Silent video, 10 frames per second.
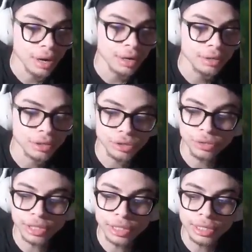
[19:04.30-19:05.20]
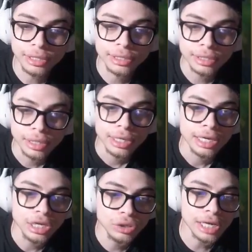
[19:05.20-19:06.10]
So you see this?
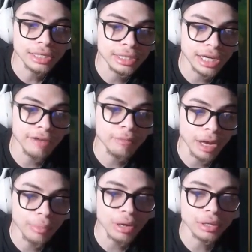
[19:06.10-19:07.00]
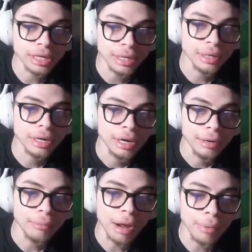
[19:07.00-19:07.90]
He tries to dive my bot lane.
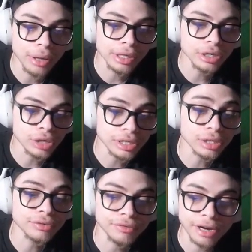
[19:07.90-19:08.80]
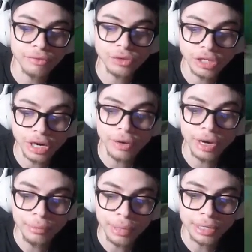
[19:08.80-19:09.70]
My bot lane tries to survive under tower
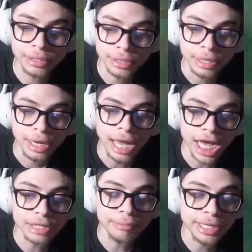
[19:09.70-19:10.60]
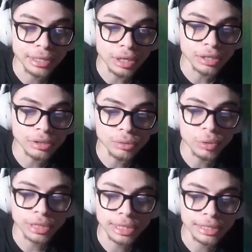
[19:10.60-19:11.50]
at best. As me and Lux are
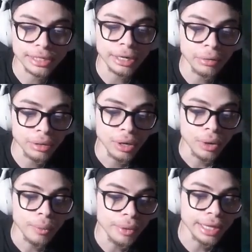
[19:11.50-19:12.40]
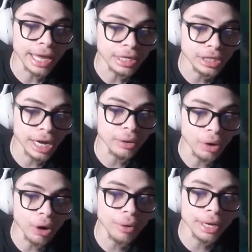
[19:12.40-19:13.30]
rotating down, we catch out
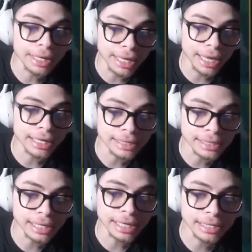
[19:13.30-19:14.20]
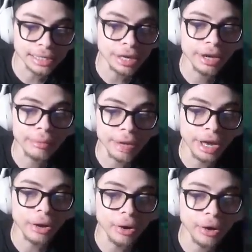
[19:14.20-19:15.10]
Ahri again a second time.
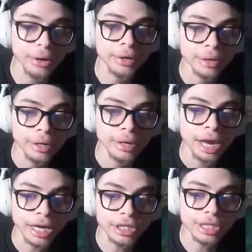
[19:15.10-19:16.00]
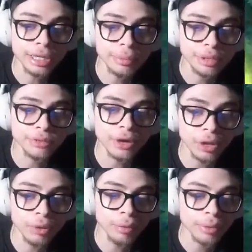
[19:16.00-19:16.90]
IR, and she's able to
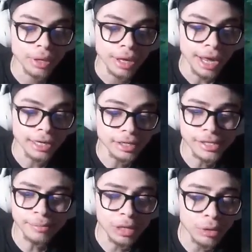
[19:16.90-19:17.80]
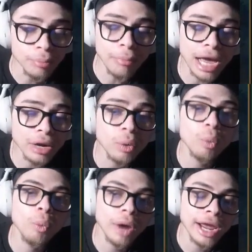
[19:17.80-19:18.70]
follow up. It doesn't matter
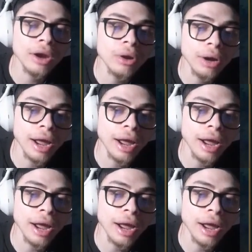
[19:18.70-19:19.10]
where